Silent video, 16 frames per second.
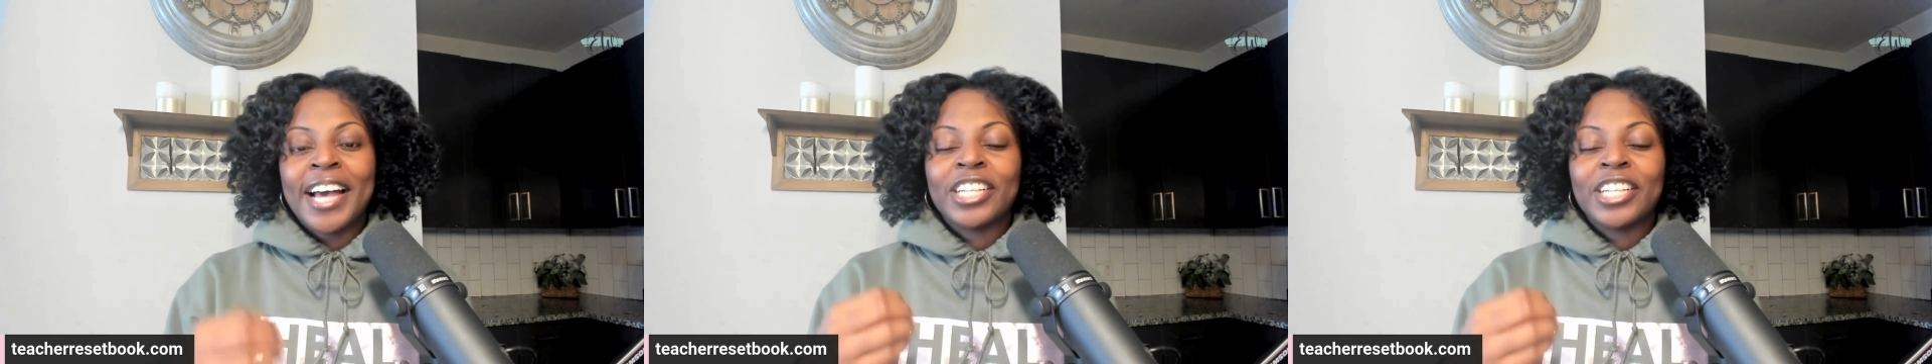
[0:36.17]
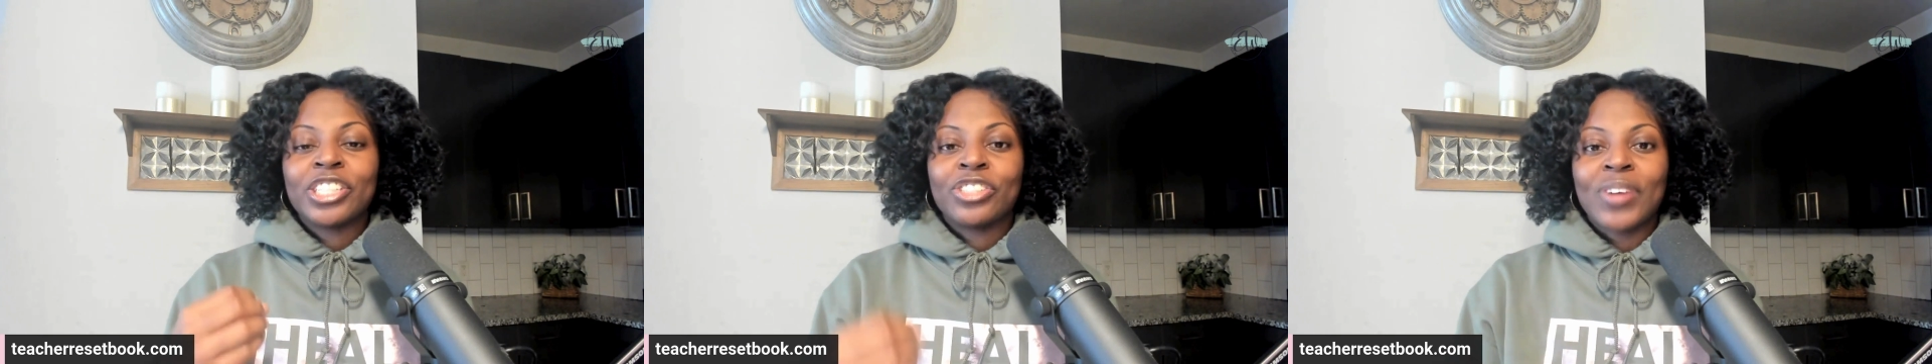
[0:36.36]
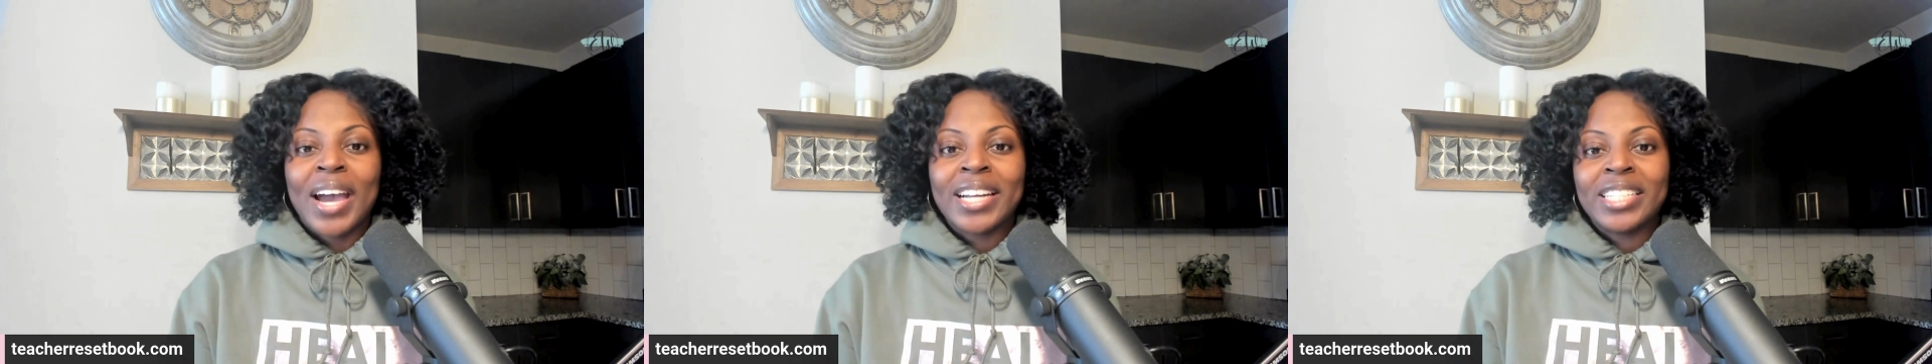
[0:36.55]

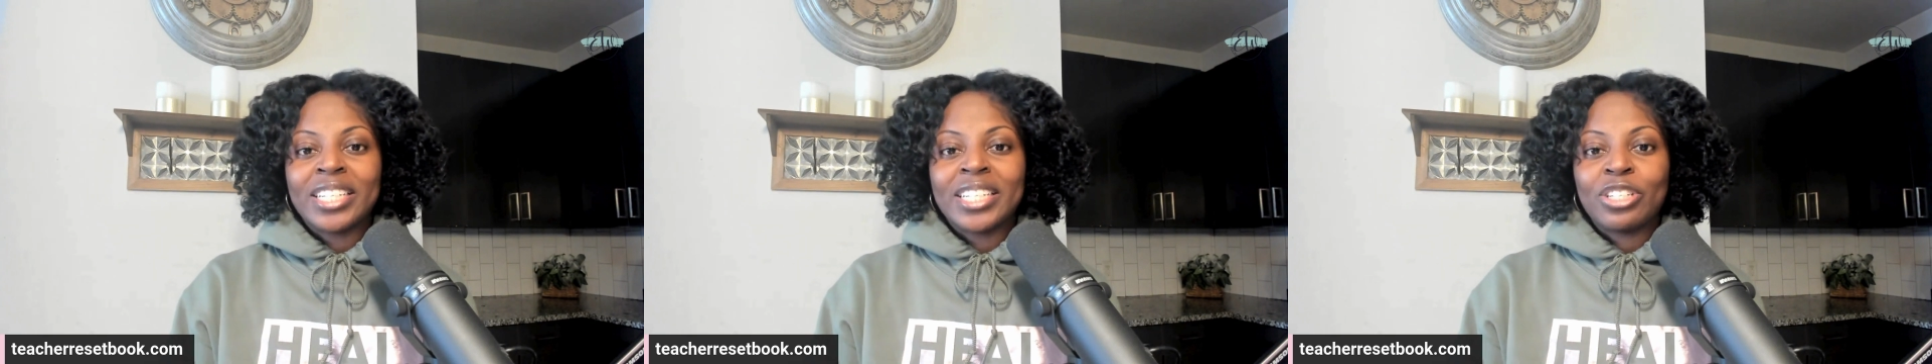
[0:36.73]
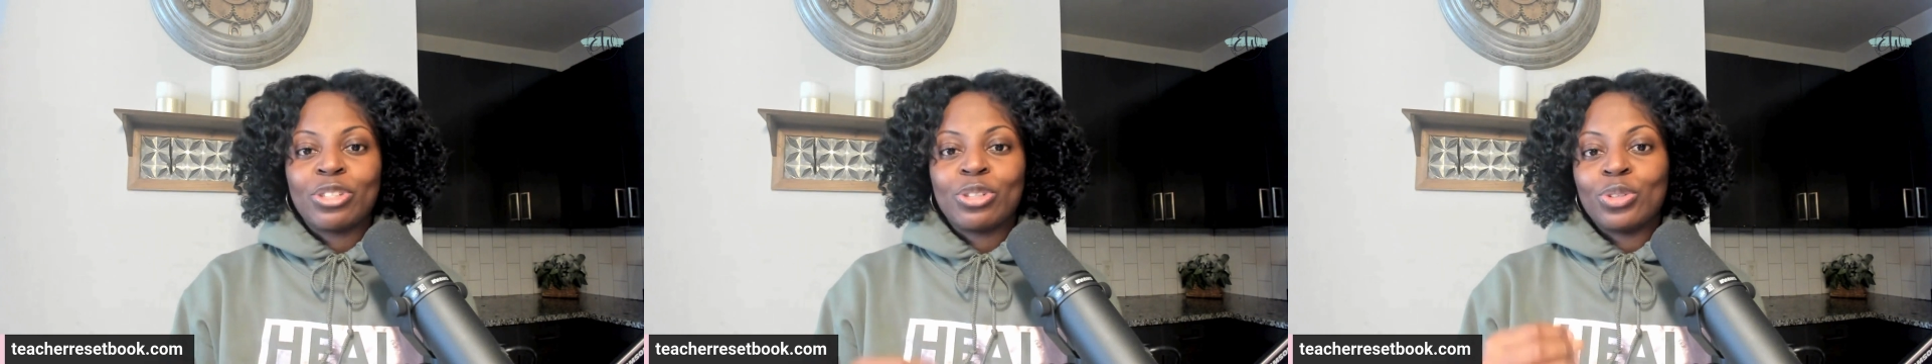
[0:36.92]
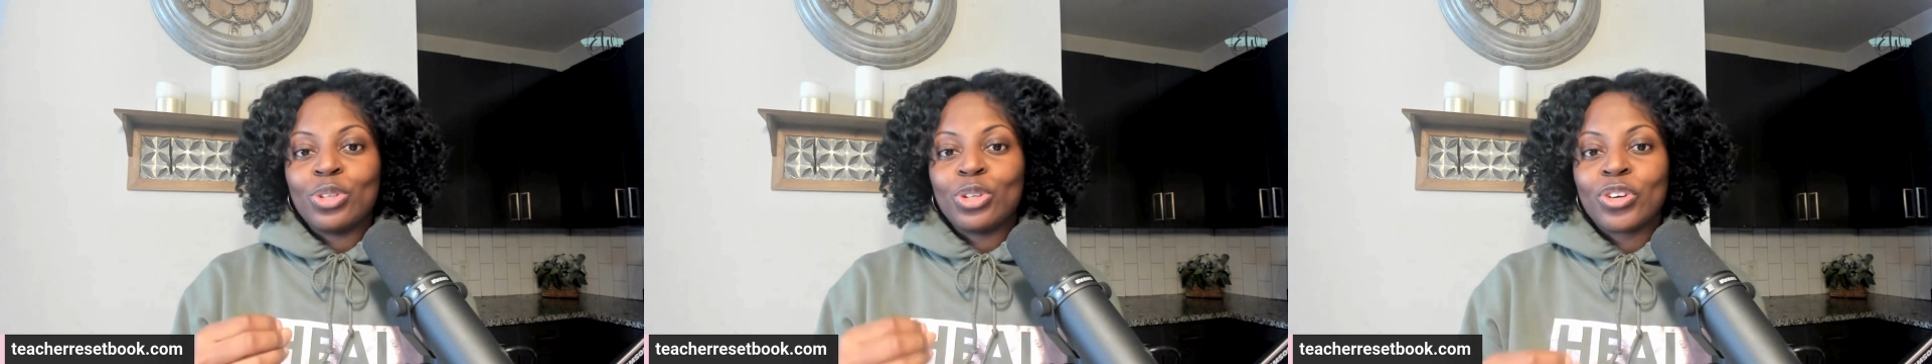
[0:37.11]
strategies
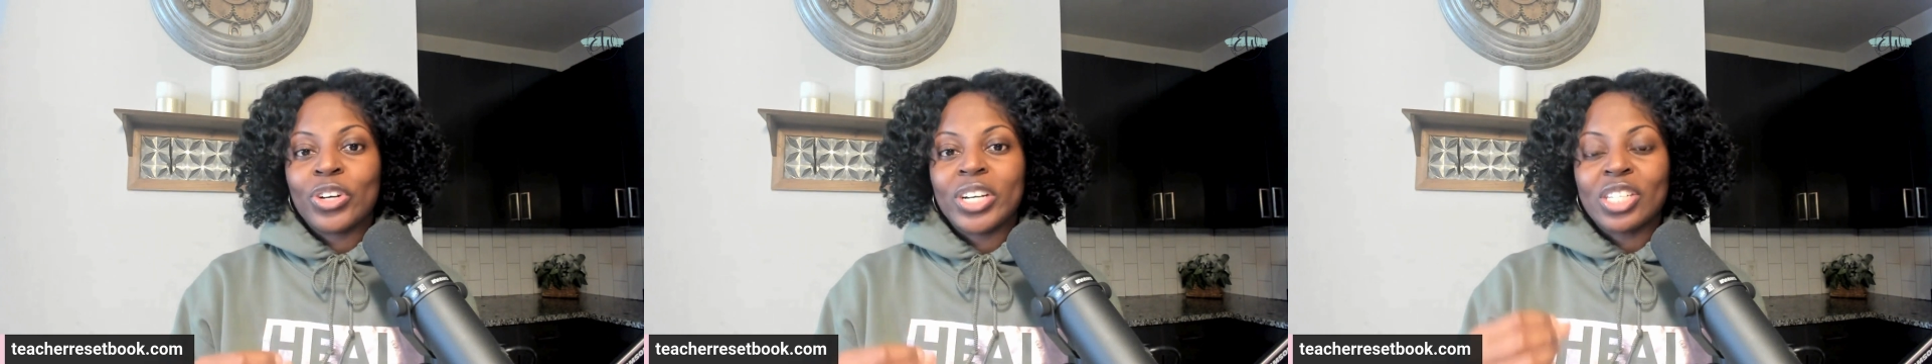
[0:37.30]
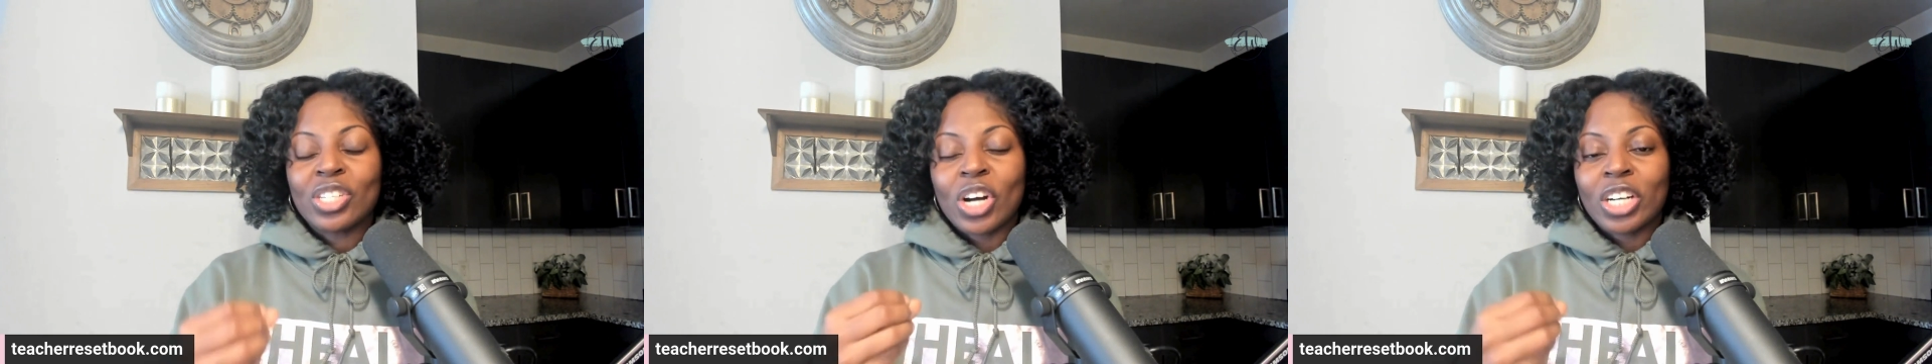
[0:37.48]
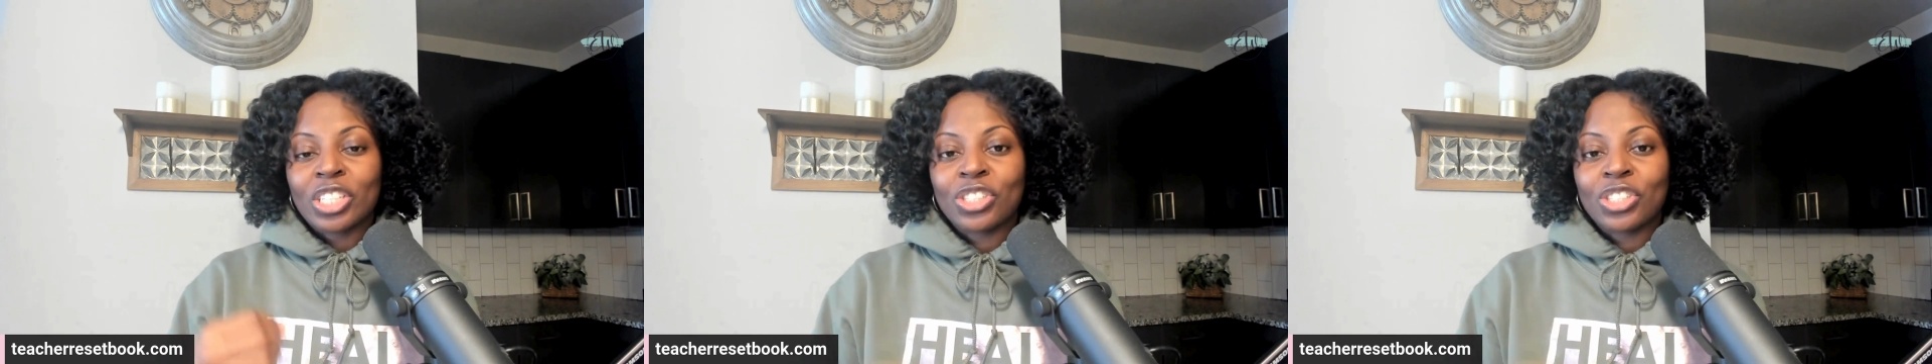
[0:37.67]
to decrease
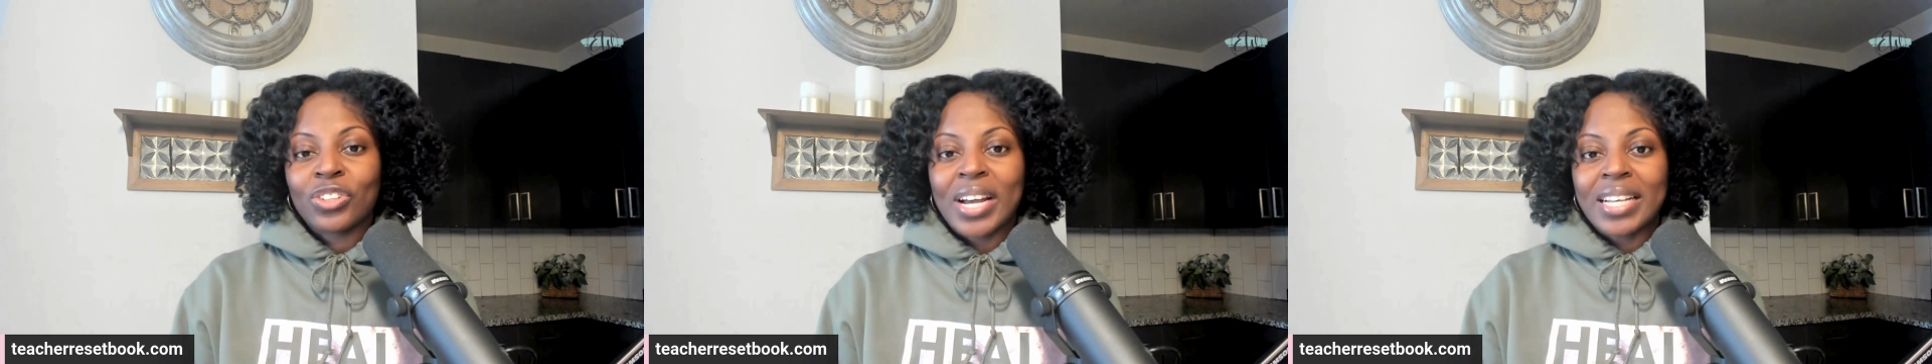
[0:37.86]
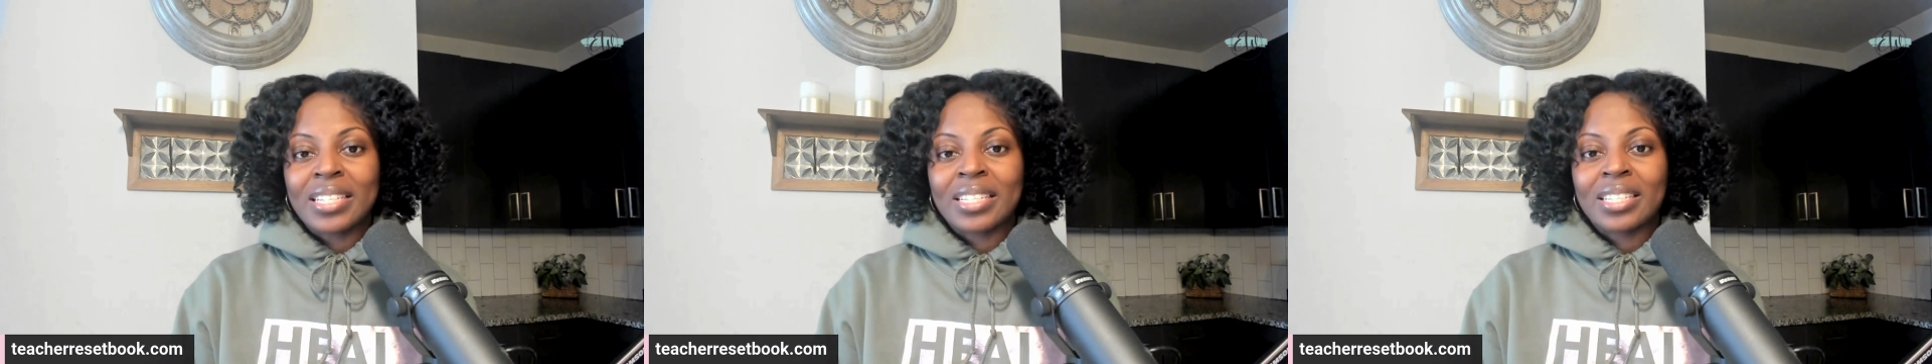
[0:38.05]
our stress,